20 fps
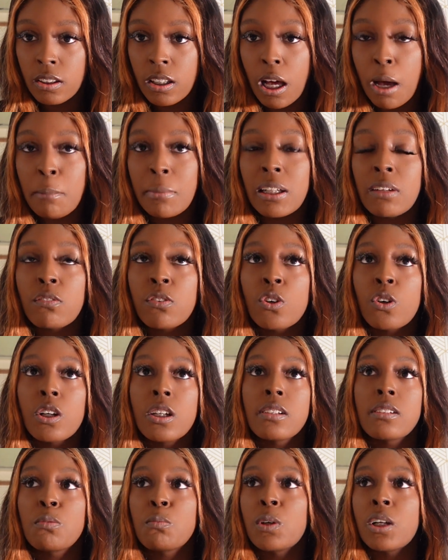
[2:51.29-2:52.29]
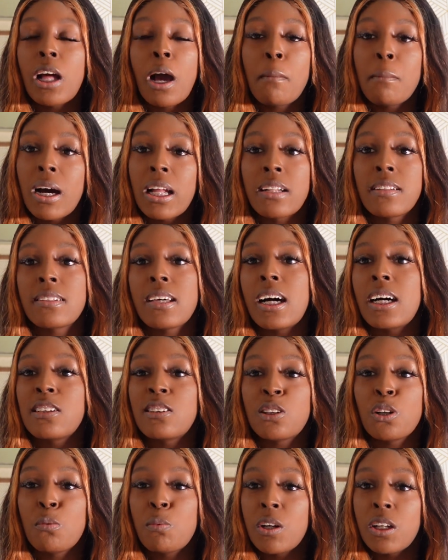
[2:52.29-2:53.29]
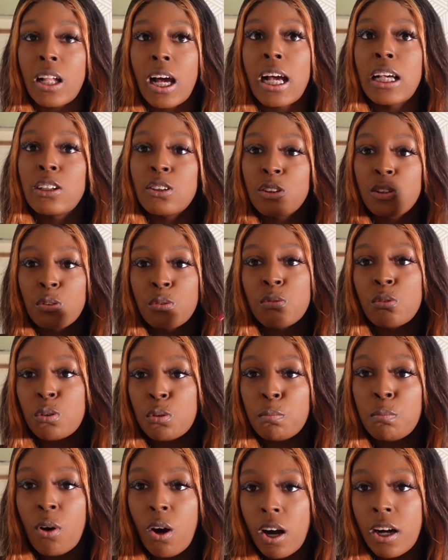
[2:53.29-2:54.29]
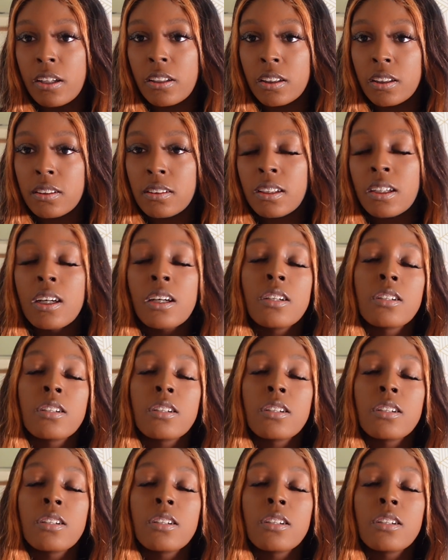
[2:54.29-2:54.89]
I mean, of course, we're not monetized, so we're not YouTube partners.